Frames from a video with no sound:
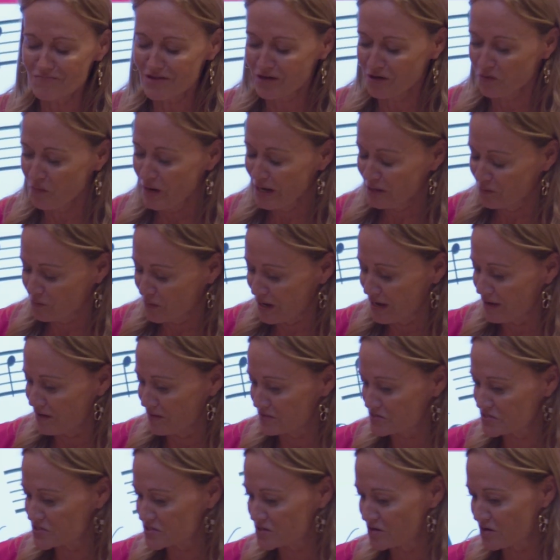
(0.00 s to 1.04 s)
quite well.
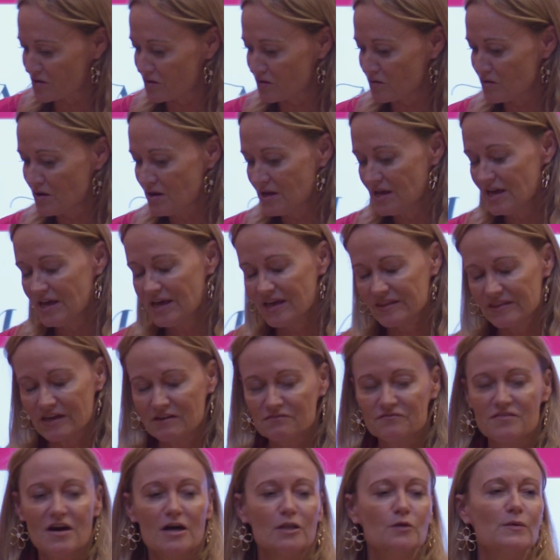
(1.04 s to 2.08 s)
So that
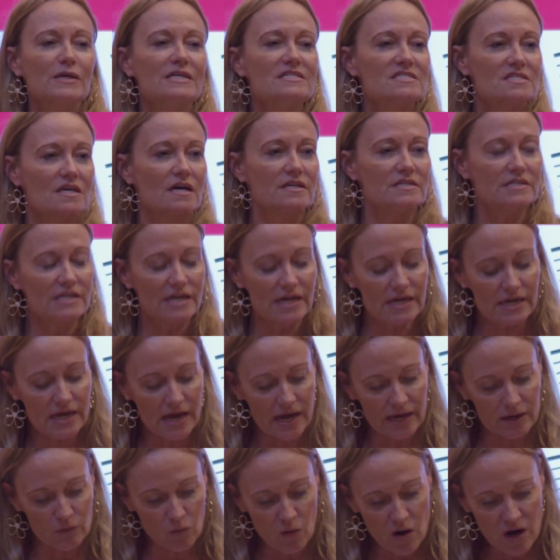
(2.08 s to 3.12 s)
following Sunday,
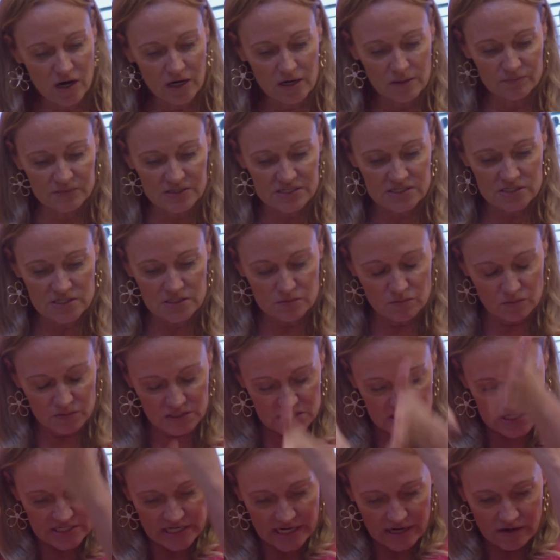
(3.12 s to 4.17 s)
I walk up the
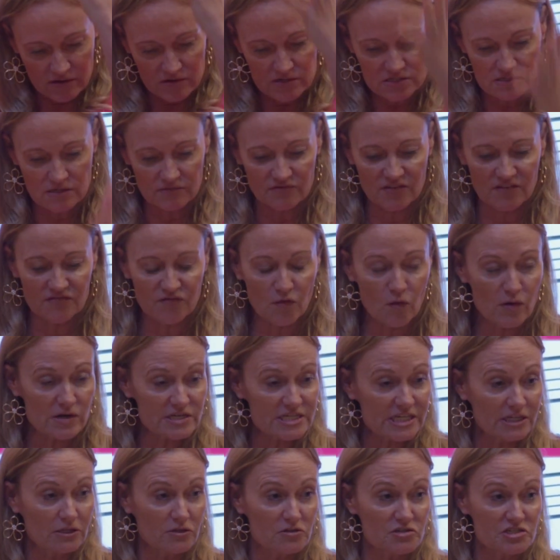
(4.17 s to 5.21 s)
stairs of the Ford
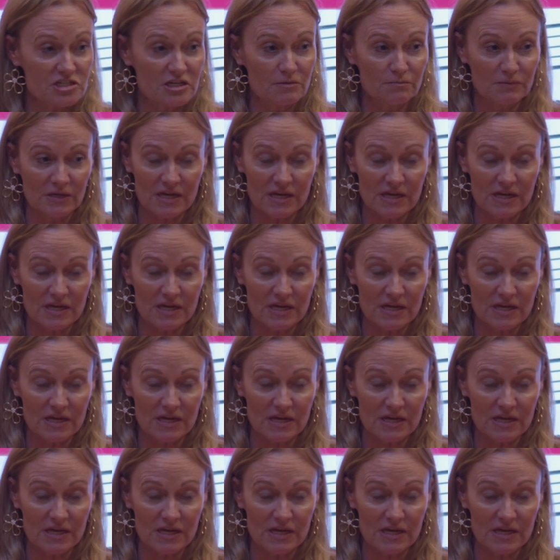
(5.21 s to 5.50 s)
dealership.